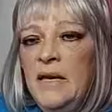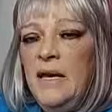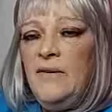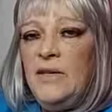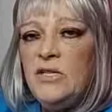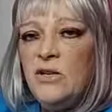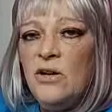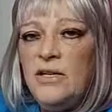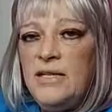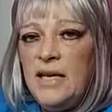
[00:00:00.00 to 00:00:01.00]
and they
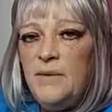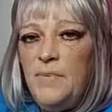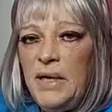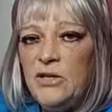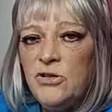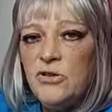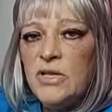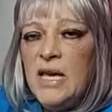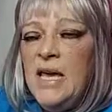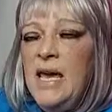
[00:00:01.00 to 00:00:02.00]
started taking pictures.
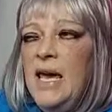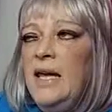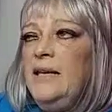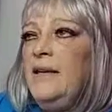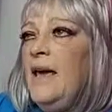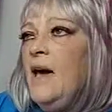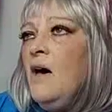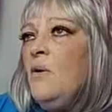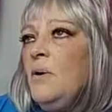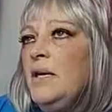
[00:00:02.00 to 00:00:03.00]
And
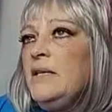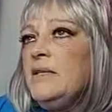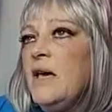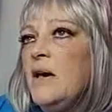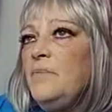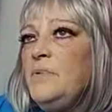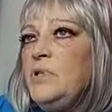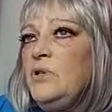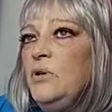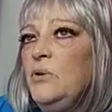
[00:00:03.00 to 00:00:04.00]
now it's up
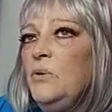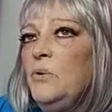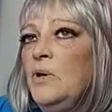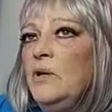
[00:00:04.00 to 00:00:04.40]
to